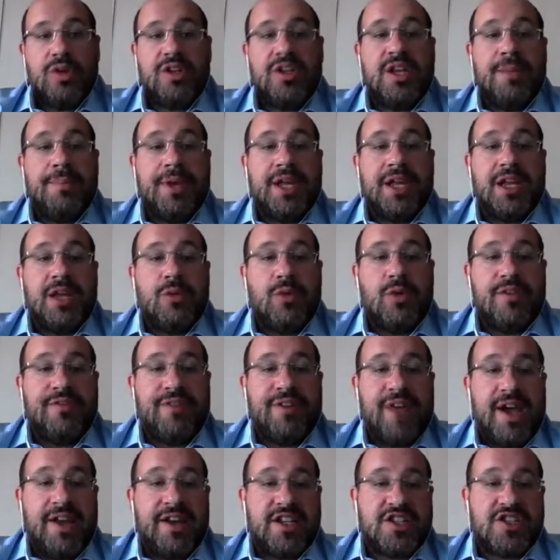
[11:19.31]
Typically, we
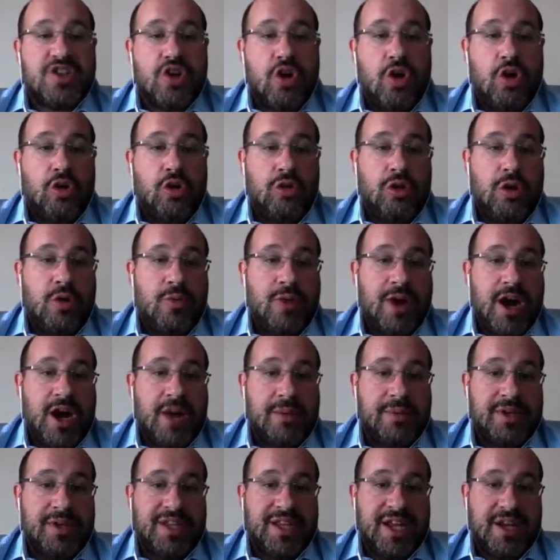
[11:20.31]
finance all low
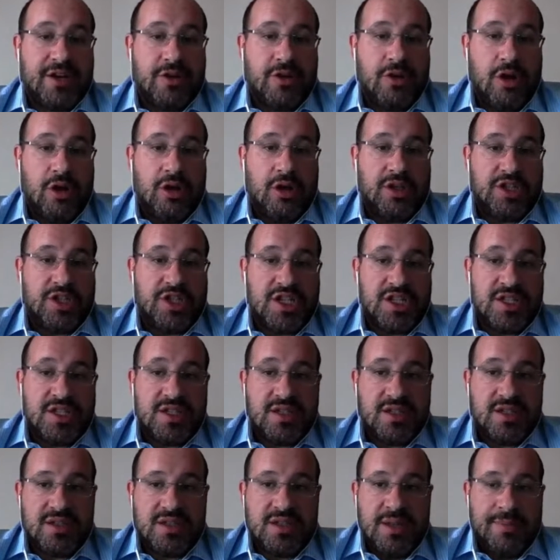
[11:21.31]
carbon
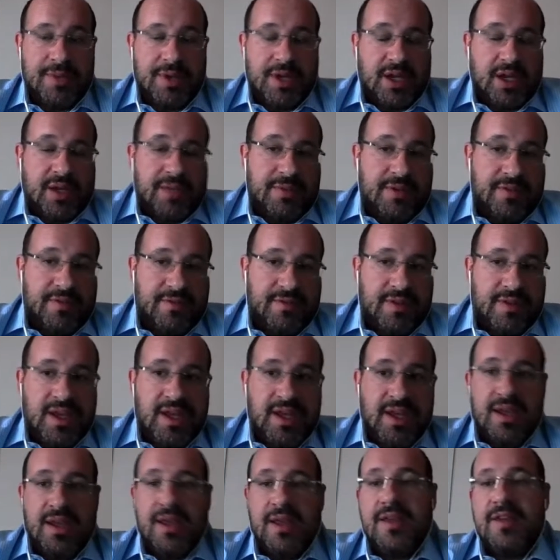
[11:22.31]
technologies, typically
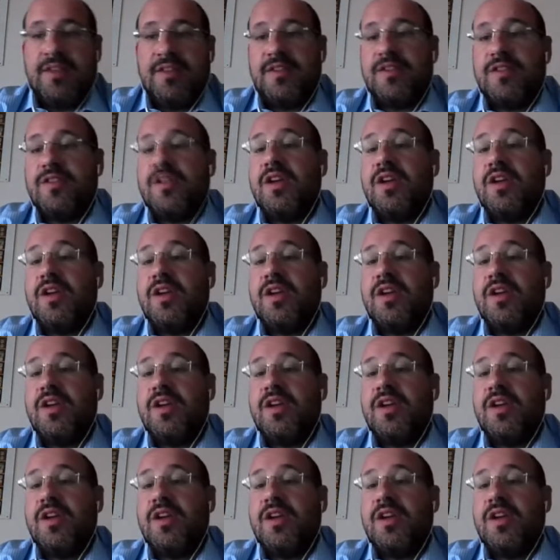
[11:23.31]
PVs,